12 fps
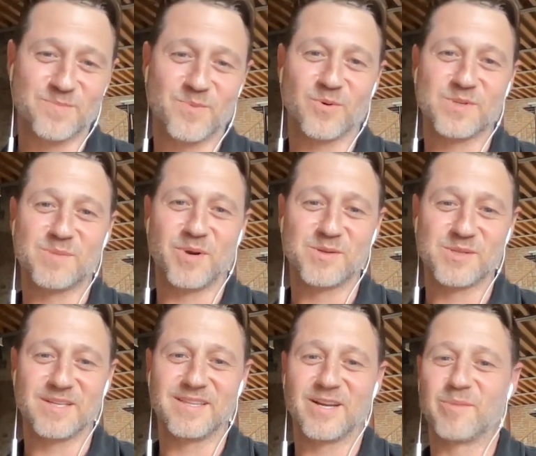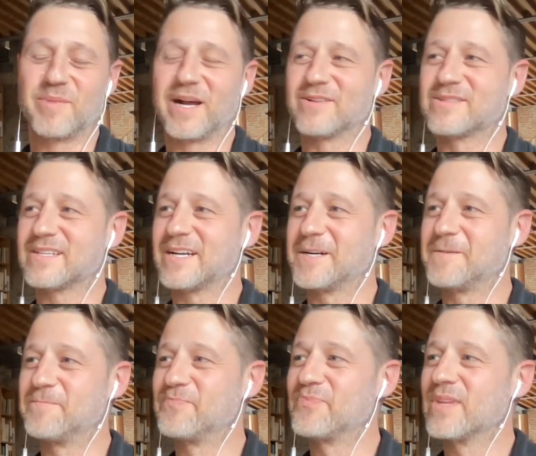supposedly thereabouts
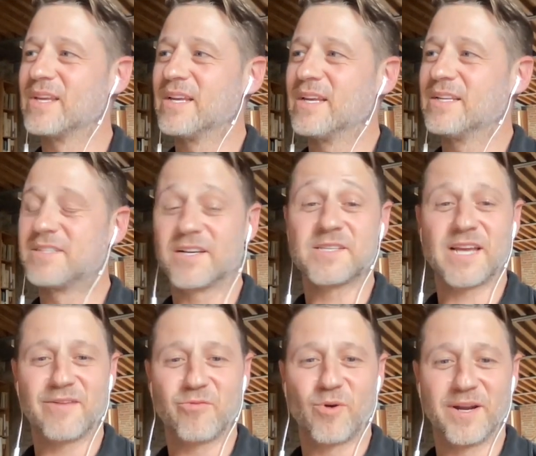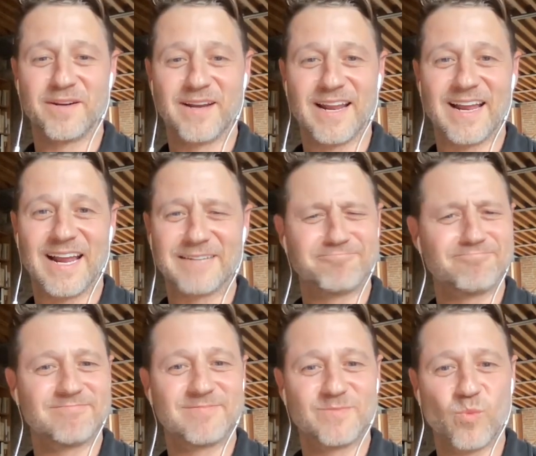does have one
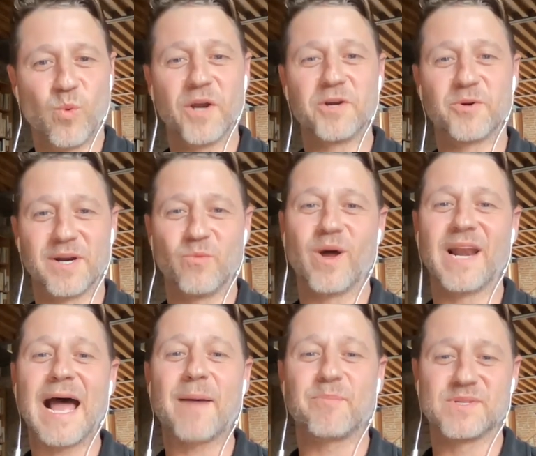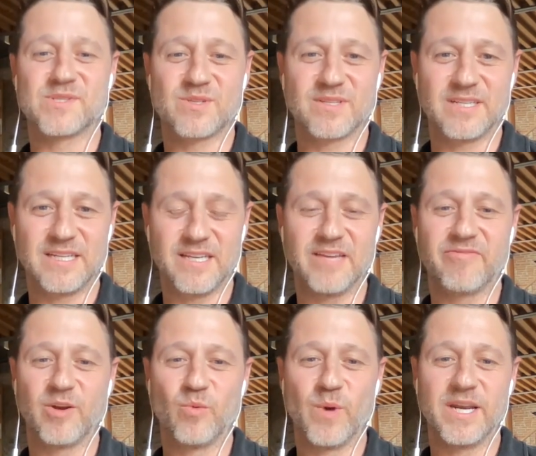wondering what happens
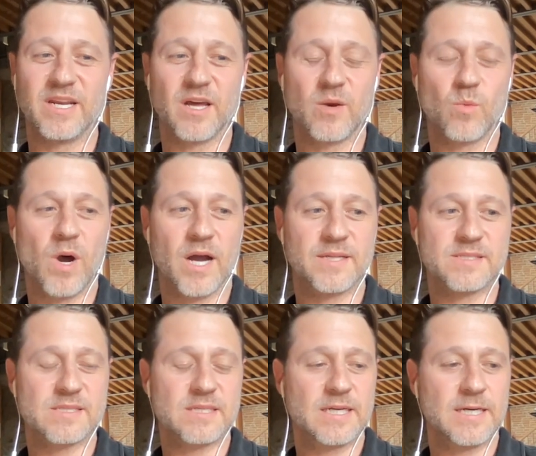if and when it unwinds.